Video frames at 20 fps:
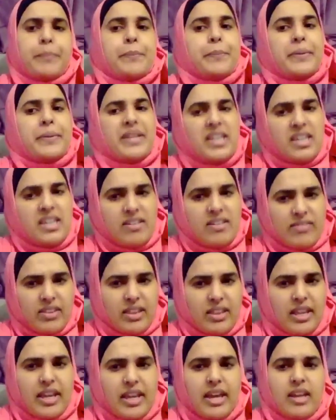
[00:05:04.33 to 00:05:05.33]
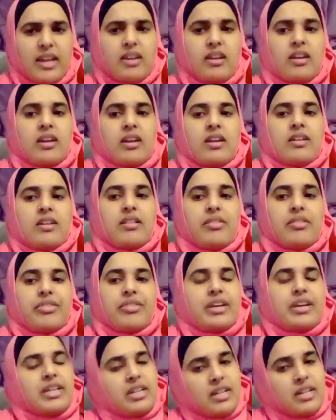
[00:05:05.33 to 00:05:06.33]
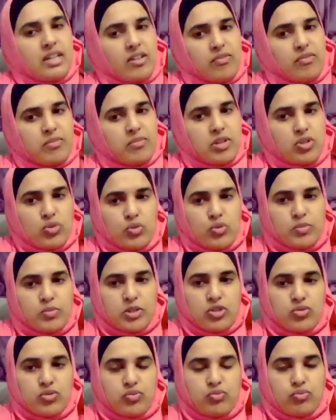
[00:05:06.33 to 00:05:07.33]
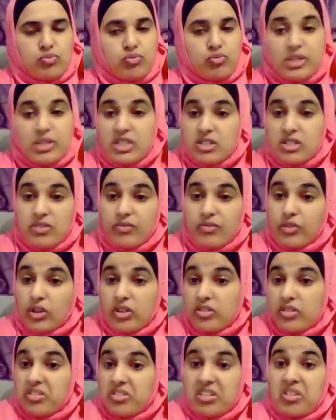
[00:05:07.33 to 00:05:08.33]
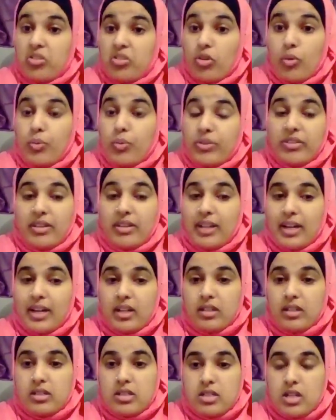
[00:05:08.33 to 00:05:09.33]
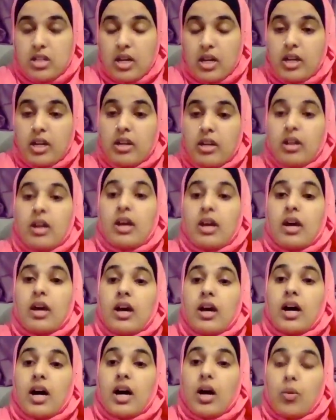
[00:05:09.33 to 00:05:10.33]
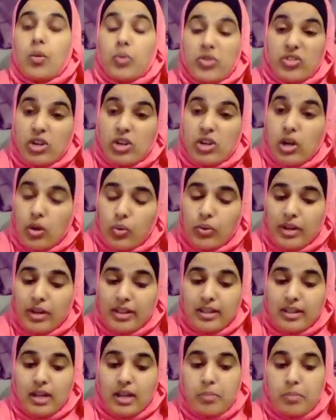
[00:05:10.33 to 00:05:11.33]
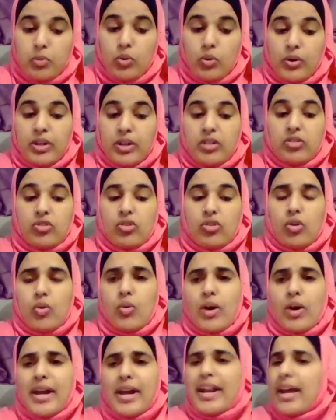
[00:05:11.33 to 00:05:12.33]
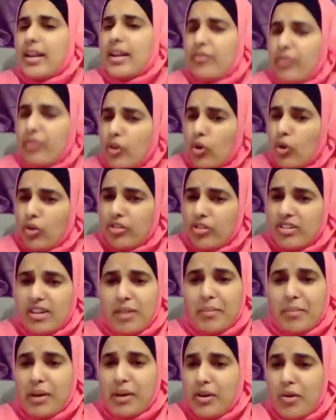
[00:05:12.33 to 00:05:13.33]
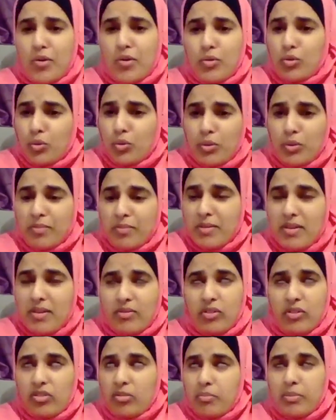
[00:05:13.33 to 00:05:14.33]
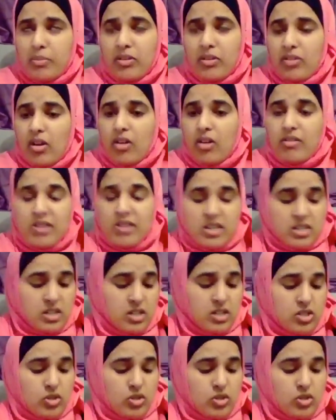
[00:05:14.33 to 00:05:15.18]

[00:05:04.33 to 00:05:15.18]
But even then, they didn't give me too much reason for concern, so I wasn't that concerned. I was alone at that point, so, and I'd forgotten to take my notes with me for some bizarre reason.